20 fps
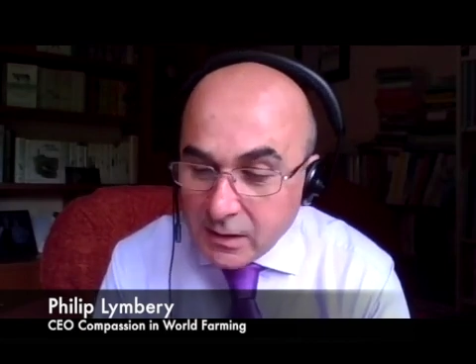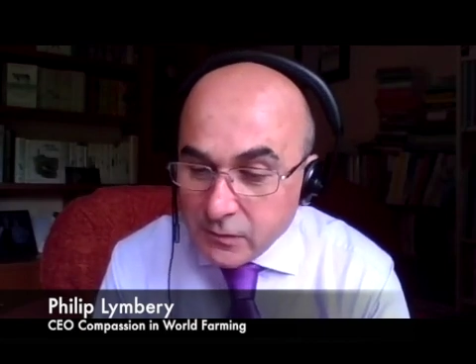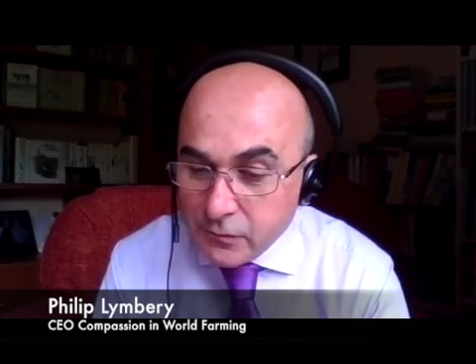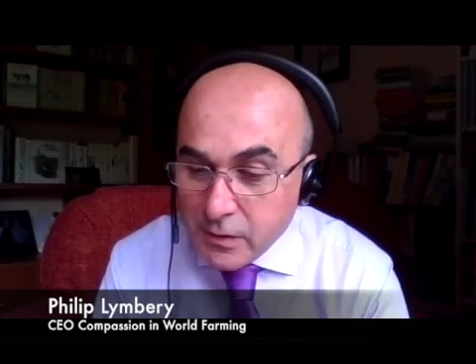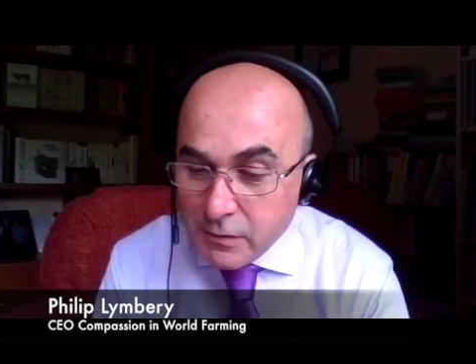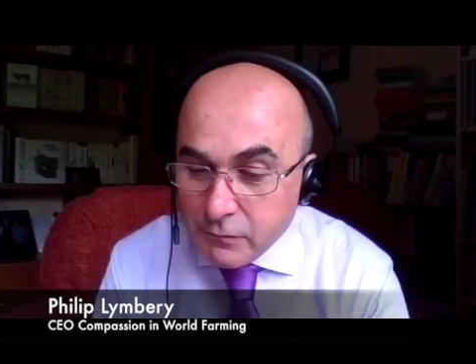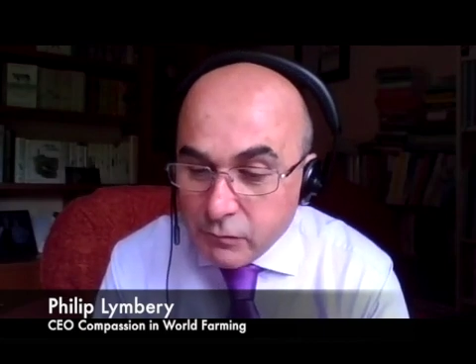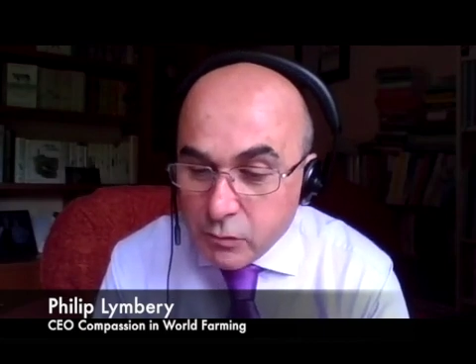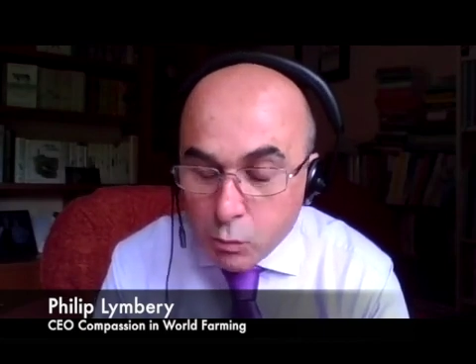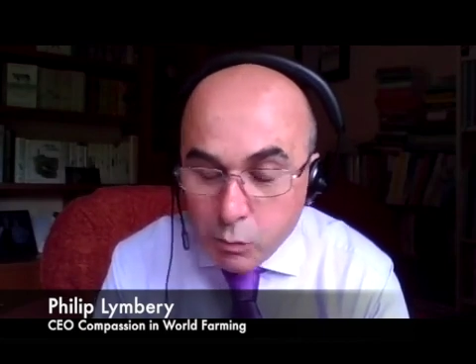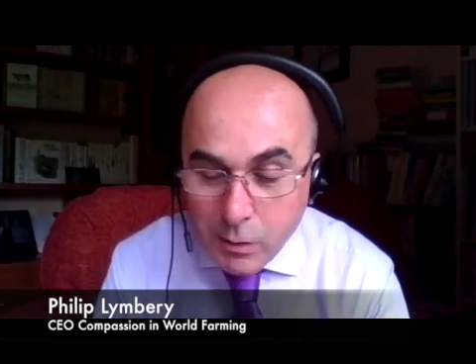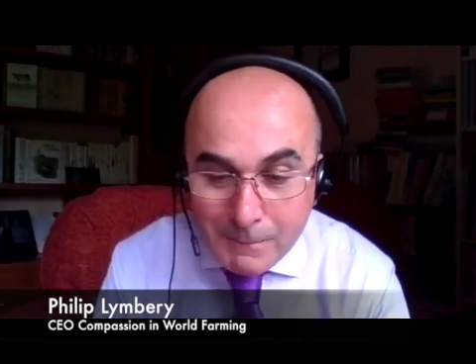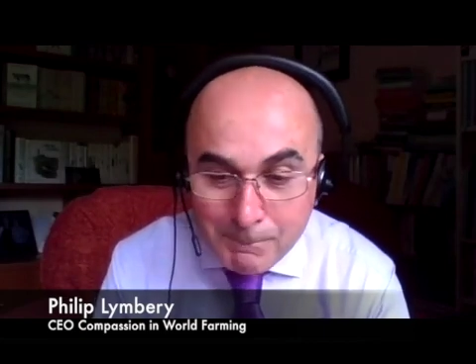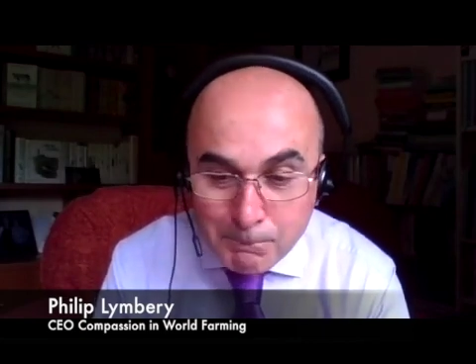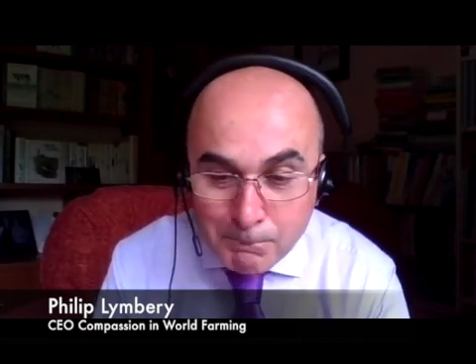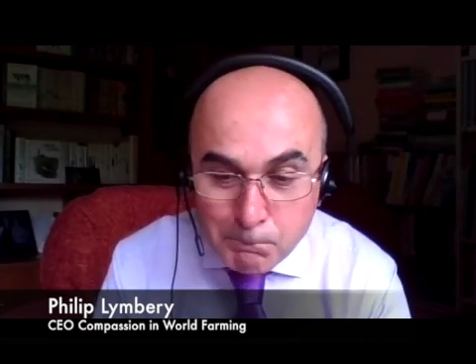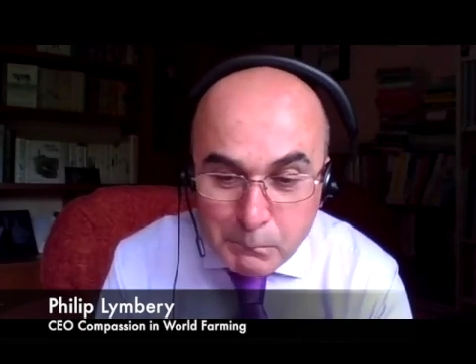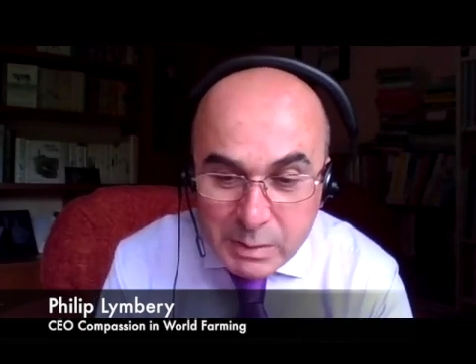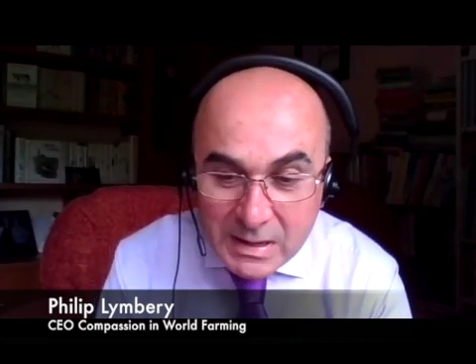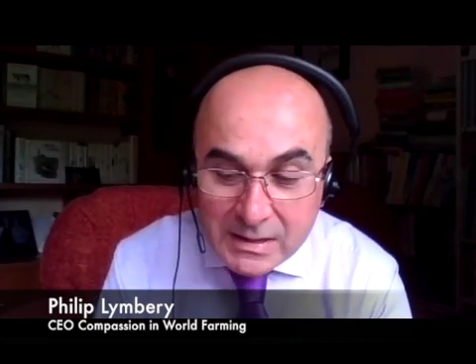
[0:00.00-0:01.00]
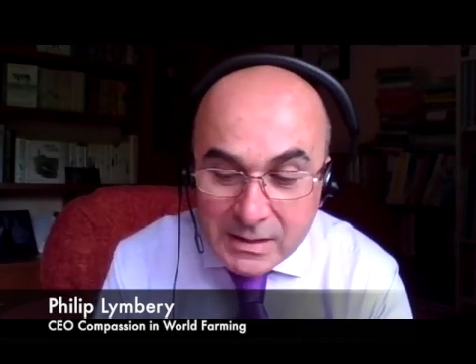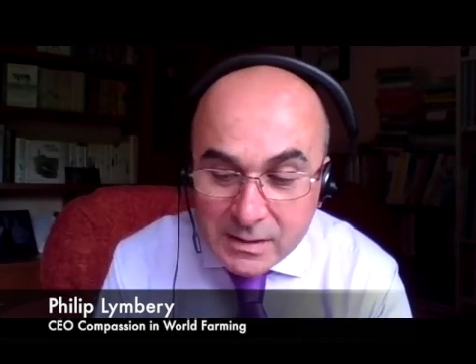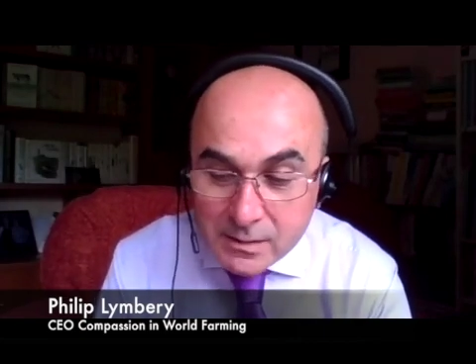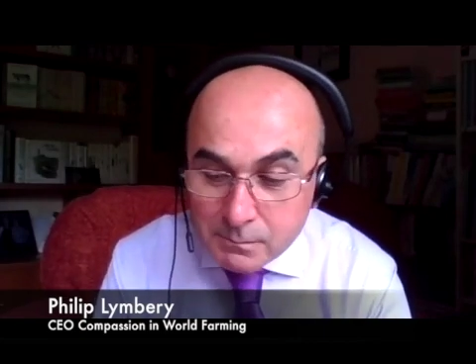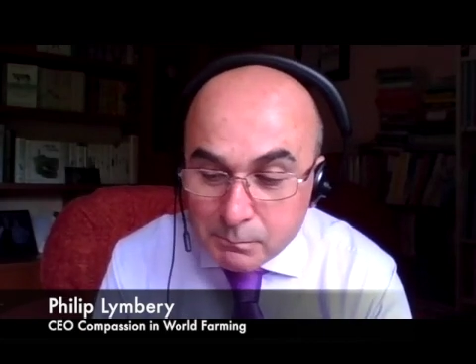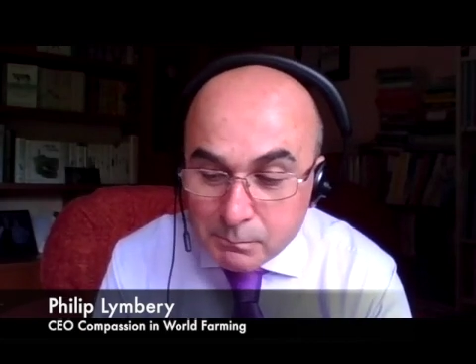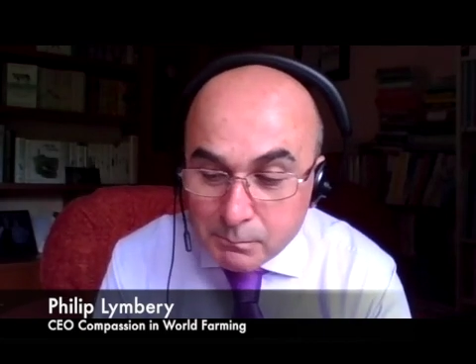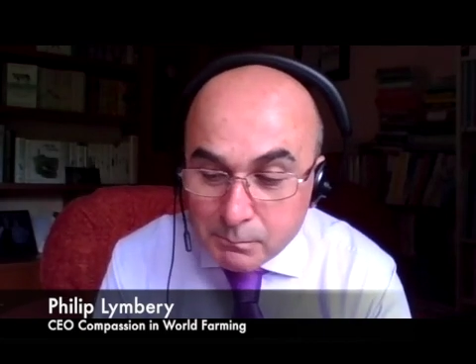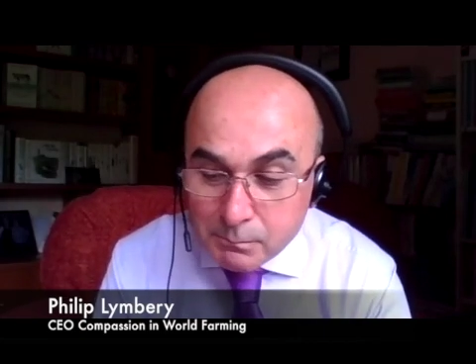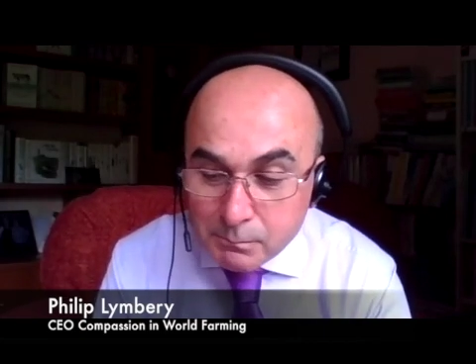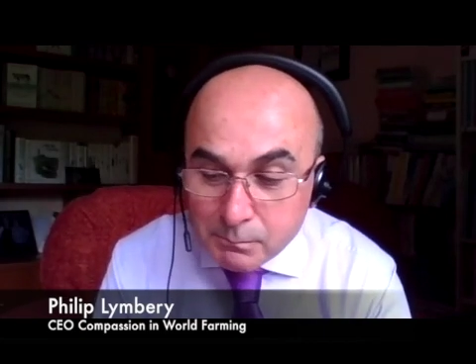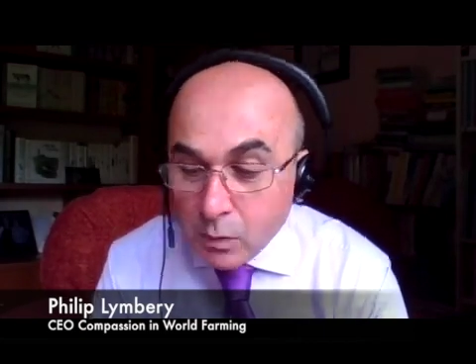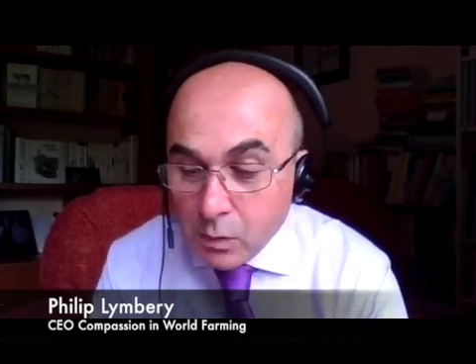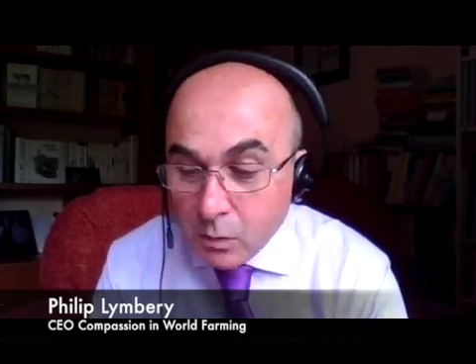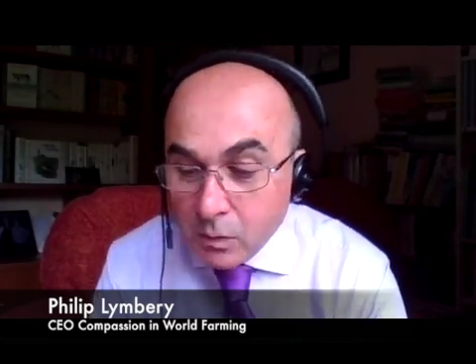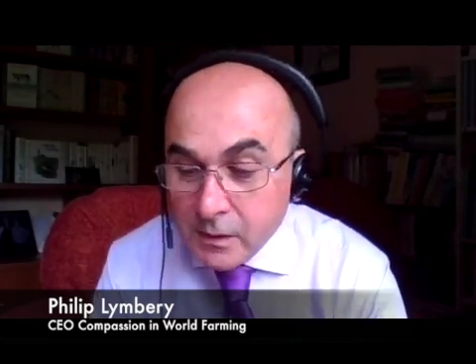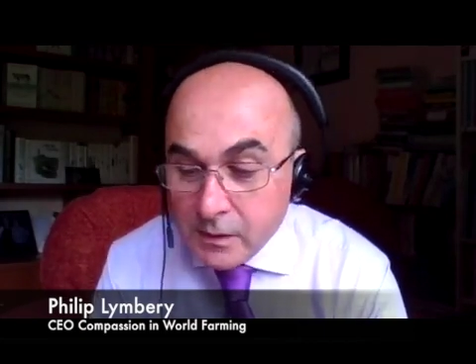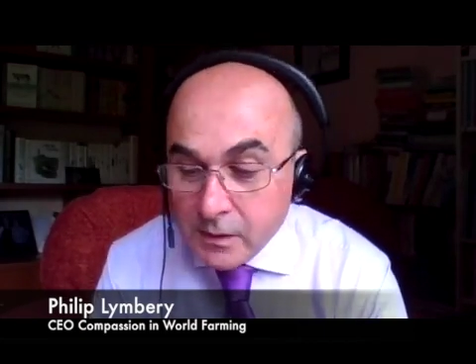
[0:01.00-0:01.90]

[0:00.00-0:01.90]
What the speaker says: For every 1 billion people,